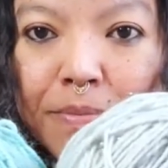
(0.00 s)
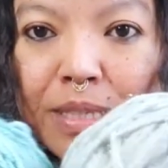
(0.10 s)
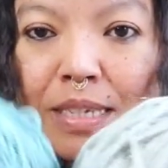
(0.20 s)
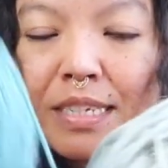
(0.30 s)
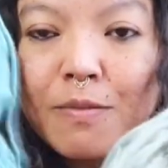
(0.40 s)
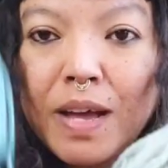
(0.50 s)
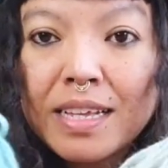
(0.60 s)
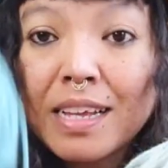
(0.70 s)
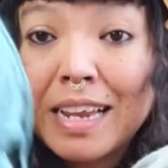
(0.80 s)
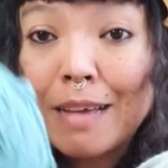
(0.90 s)
but this one
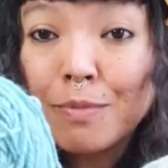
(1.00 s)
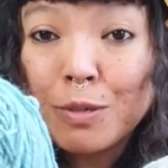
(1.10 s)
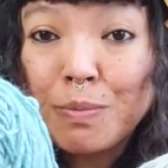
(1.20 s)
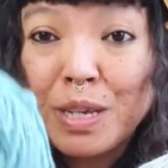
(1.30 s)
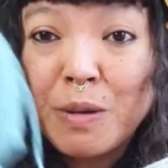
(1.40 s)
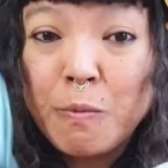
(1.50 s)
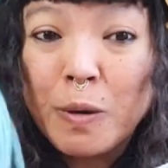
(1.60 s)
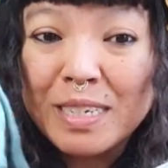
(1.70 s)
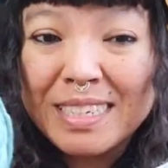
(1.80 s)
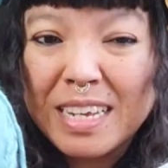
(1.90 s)
claimed to be
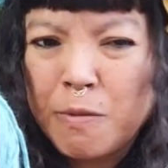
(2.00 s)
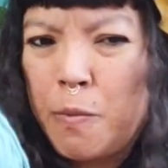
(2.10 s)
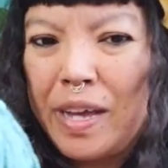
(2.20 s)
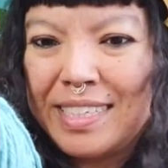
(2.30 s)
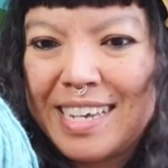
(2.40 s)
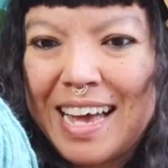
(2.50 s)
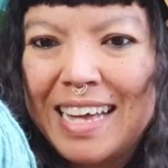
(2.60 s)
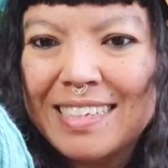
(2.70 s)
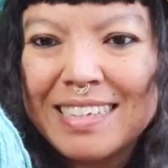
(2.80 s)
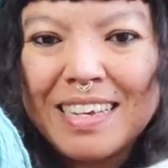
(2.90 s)
worsted weight yarn,